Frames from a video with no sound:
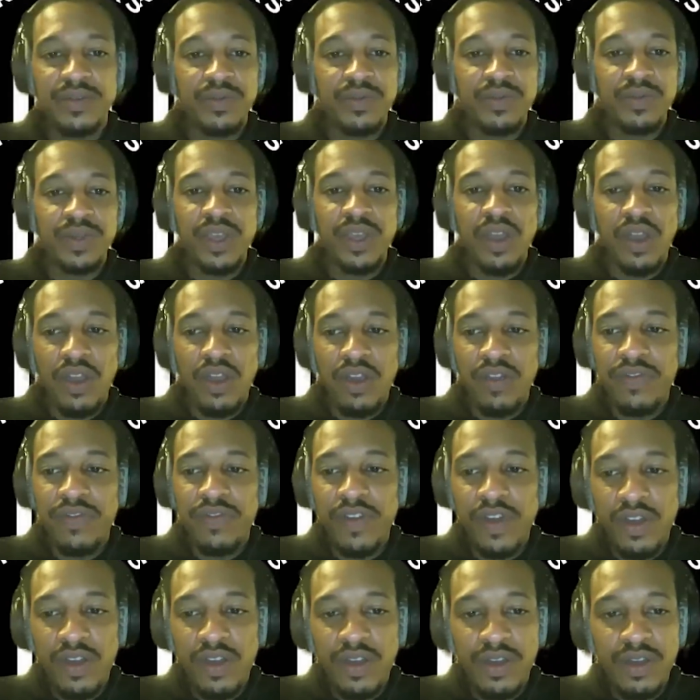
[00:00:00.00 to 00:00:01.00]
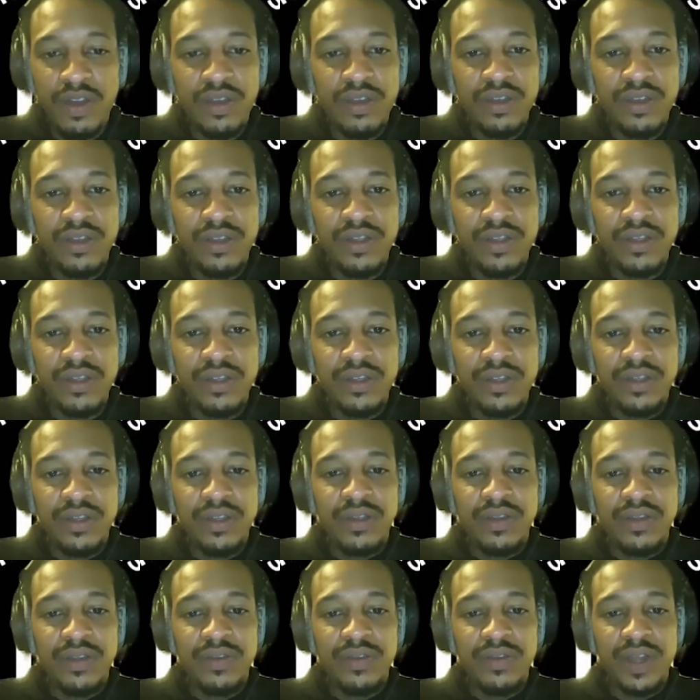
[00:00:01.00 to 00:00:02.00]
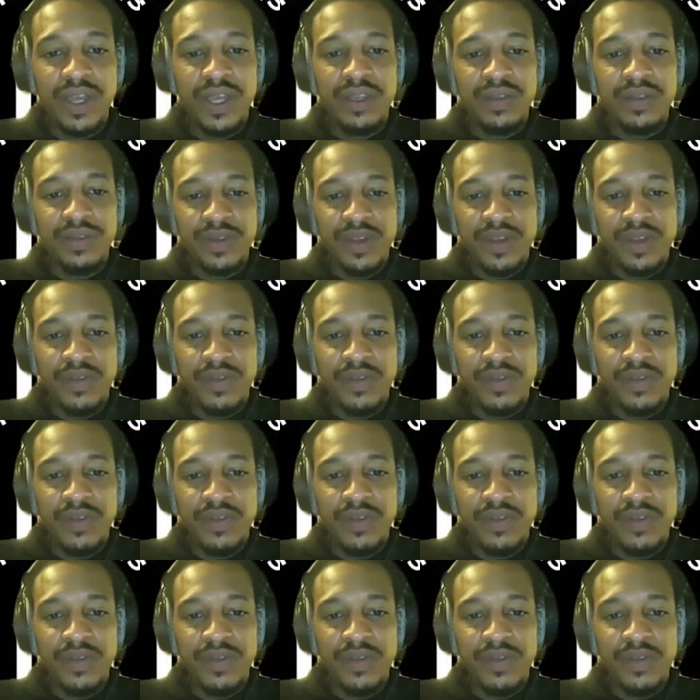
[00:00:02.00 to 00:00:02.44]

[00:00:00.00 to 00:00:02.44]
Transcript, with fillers: We all fall, right?